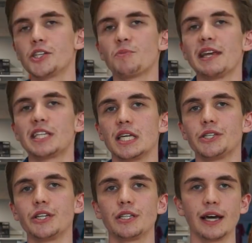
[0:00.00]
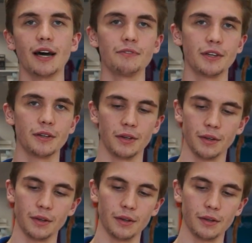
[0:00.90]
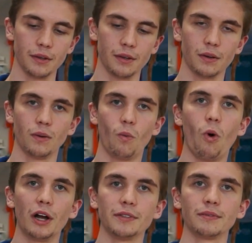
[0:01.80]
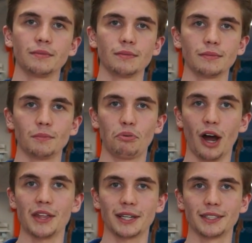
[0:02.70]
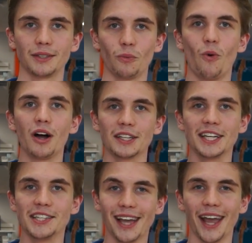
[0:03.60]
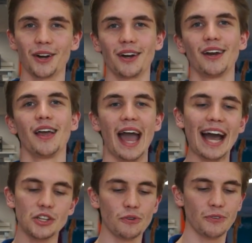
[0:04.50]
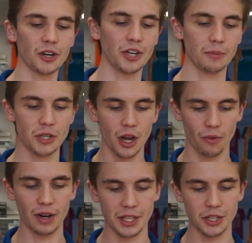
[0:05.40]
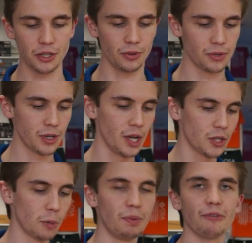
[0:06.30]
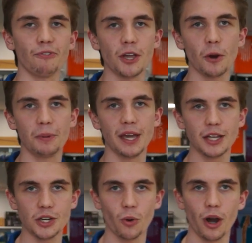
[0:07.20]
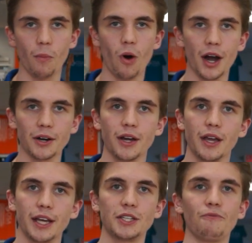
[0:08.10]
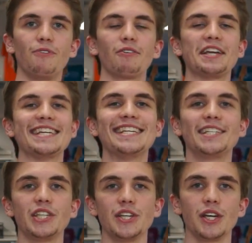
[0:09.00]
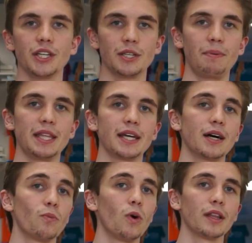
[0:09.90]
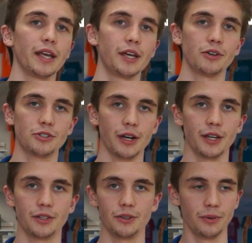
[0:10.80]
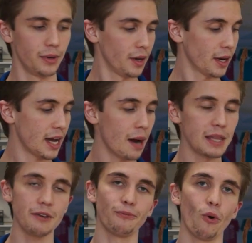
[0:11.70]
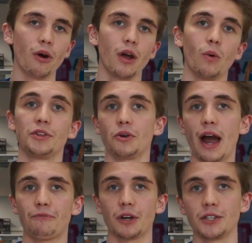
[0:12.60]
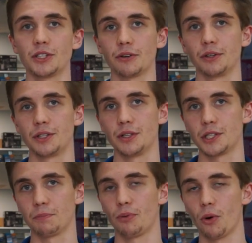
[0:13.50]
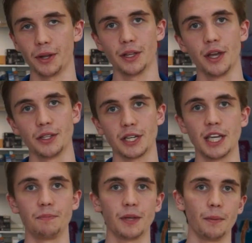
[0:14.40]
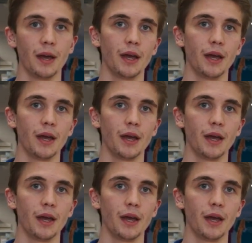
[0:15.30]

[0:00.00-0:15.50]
It just makes it easy to have the one product, the one container at your fingertips ready to use. So buffering your pH aquarium water is very easy depending on what lake you're trying to accommodate for with your African cichlids, and it's important to keep them